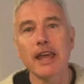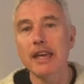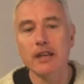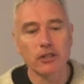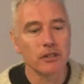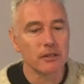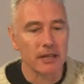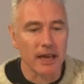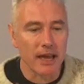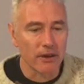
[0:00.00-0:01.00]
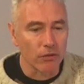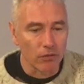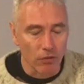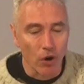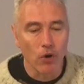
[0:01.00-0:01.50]
agent and a
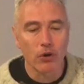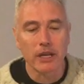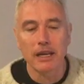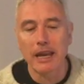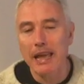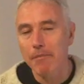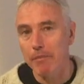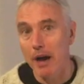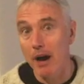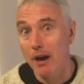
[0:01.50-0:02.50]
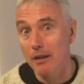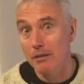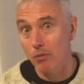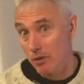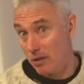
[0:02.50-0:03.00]
roadie named Bart.
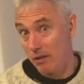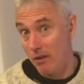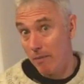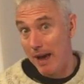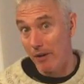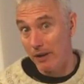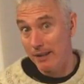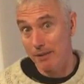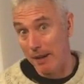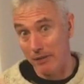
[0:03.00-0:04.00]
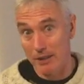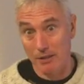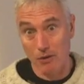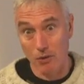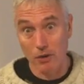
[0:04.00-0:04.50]
What's the song about? It's about this
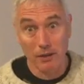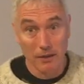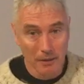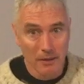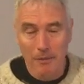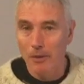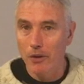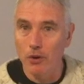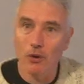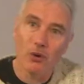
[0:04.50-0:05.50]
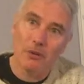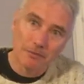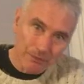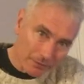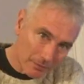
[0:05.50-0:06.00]
dude who,
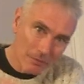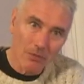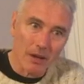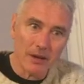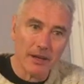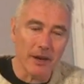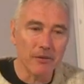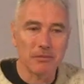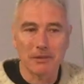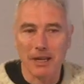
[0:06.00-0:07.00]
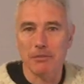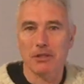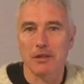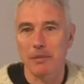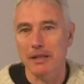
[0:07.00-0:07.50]
you know, comes
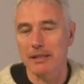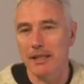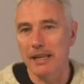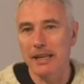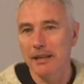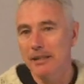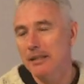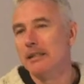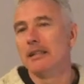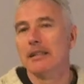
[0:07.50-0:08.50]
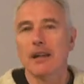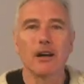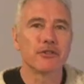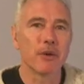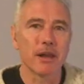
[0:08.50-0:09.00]
to the big city,
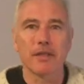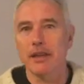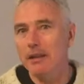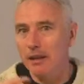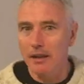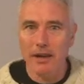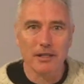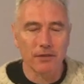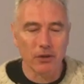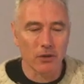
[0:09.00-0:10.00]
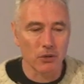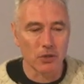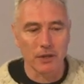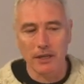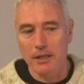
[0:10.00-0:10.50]
can't do anything, learns a few chords
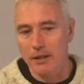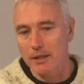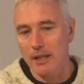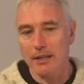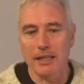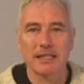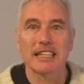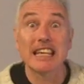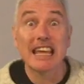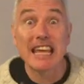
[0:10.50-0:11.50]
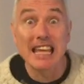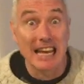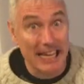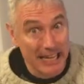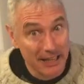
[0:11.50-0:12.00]
on the guitar, and suddenly is
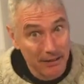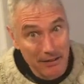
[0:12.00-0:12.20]
nearly